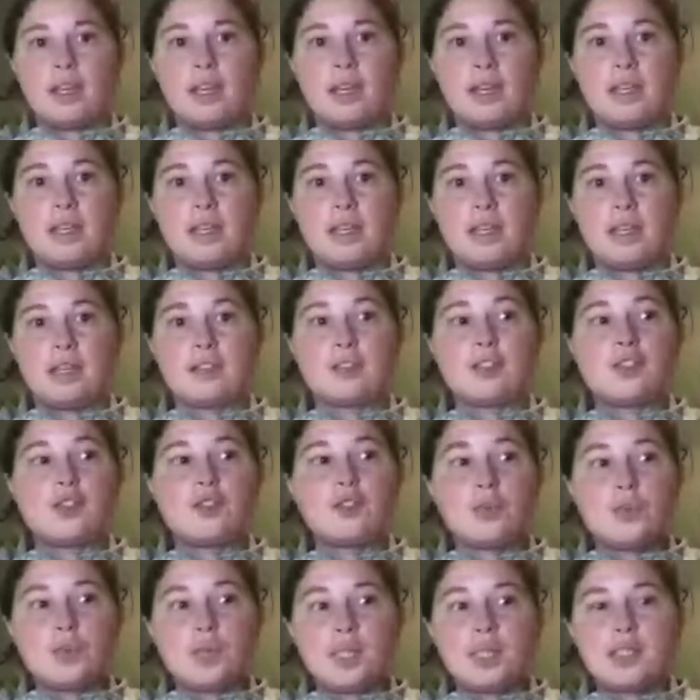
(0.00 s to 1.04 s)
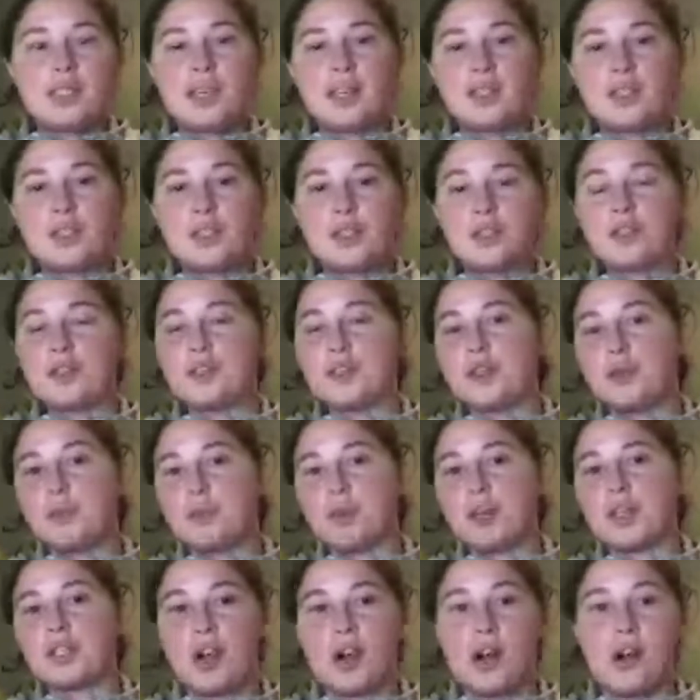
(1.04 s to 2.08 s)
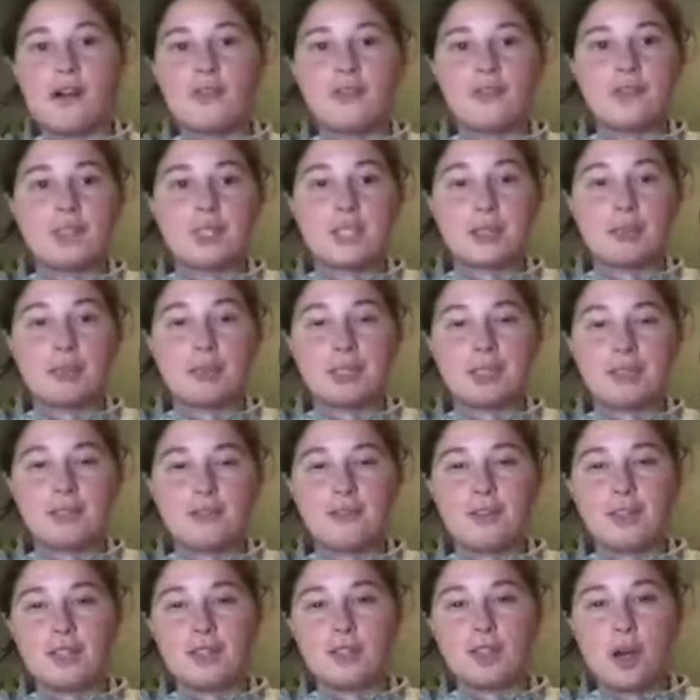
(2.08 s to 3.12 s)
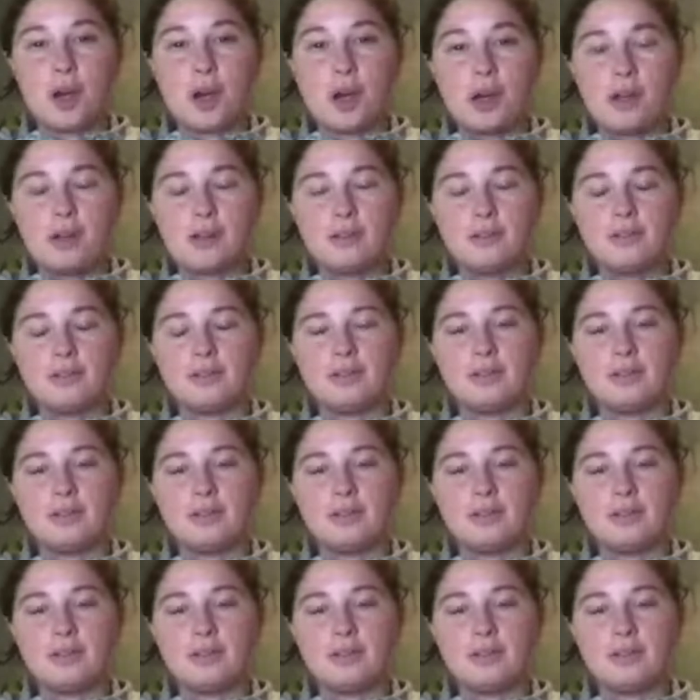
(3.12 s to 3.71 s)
As soon as I took the pressure off the specific dog,